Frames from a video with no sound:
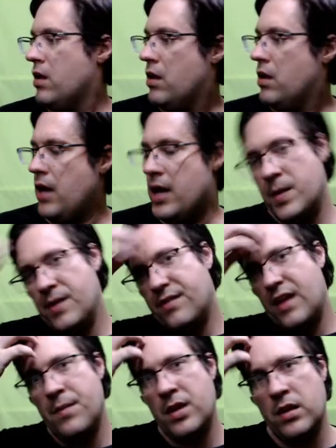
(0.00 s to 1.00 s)
Enemies
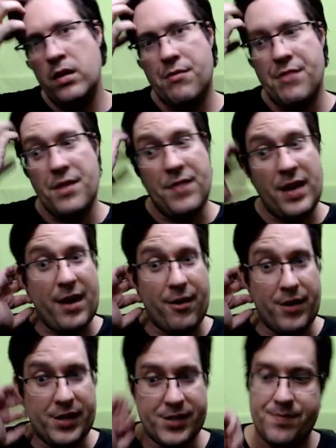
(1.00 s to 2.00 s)
come in 3 different
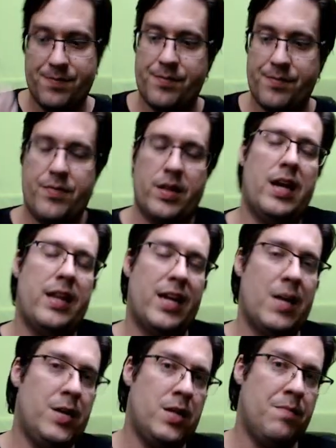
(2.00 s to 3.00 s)
categories. They come
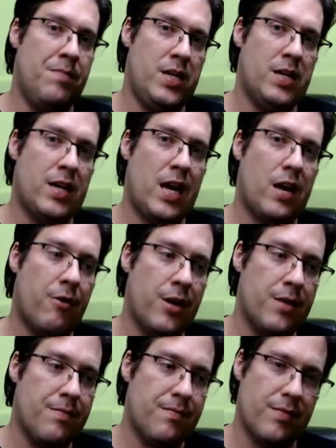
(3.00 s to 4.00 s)
in the minion category,
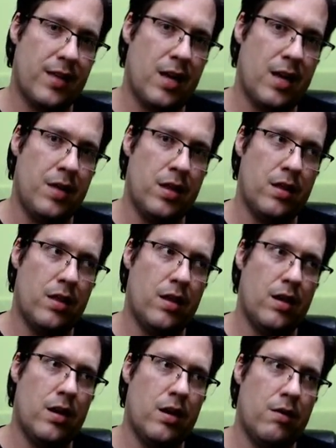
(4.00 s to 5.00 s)
they come in
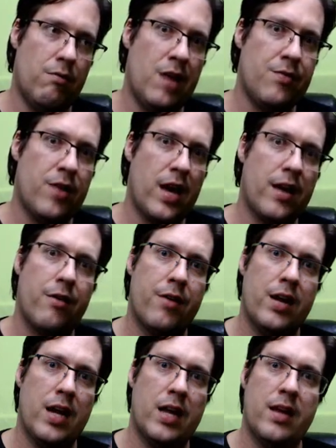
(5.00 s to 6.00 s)
the rival category,
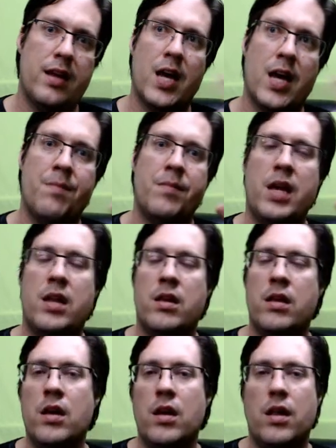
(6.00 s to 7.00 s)
and they come in
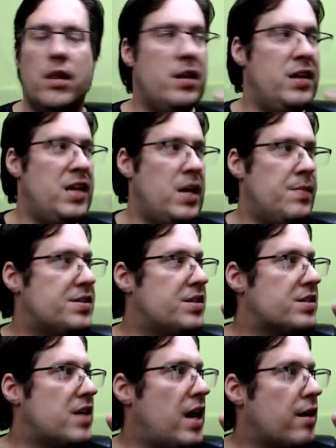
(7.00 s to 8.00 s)
the nemesis
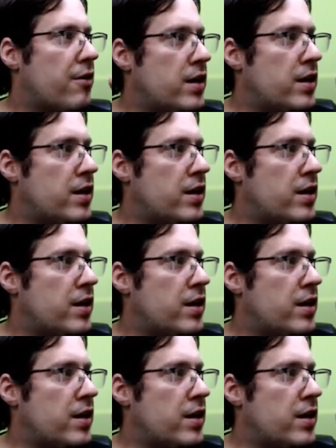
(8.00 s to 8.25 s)
category.